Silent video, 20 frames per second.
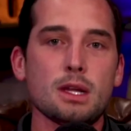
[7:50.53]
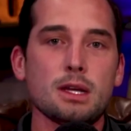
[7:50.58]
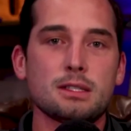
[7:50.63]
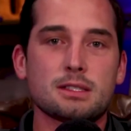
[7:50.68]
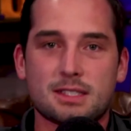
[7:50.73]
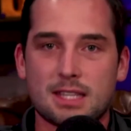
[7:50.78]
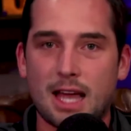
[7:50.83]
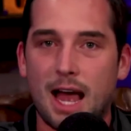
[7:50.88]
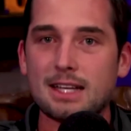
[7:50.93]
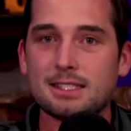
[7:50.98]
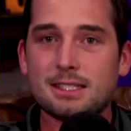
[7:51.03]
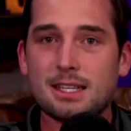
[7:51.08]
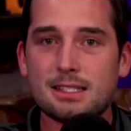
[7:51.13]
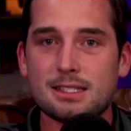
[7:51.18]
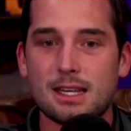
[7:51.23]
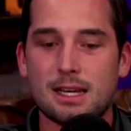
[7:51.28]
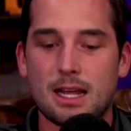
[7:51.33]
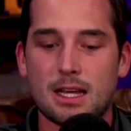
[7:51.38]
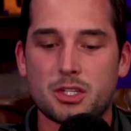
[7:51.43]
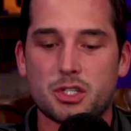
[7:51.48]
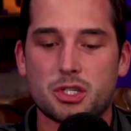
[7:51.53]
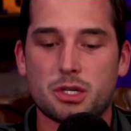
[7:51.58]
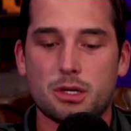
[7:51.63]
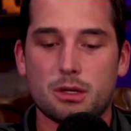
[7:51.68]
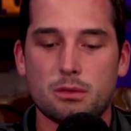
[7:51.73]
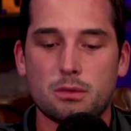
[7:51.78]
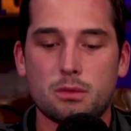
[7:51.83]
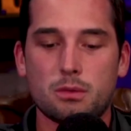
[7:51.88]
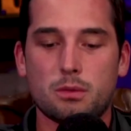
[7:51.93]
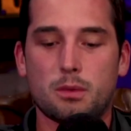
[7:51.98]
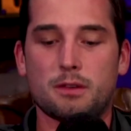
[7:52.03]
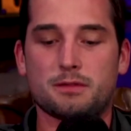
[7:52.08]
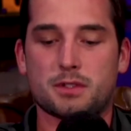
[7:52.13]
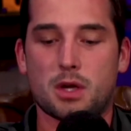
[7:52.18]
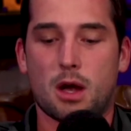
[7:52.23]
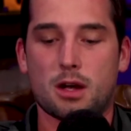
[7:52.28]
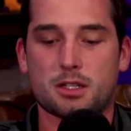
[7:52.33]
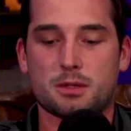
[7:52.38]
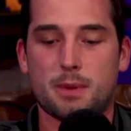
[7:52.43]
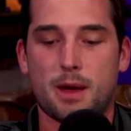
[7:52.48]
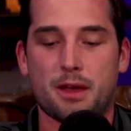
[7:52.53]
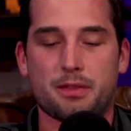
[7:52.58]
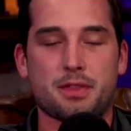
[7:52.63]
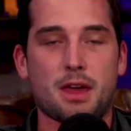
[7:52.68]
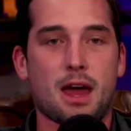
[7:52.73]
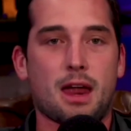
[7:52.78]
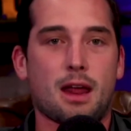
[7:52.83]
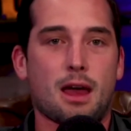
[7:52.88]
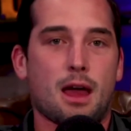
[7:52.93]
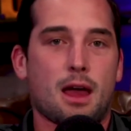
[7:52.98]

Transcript: Size is an issue. We've talked about that.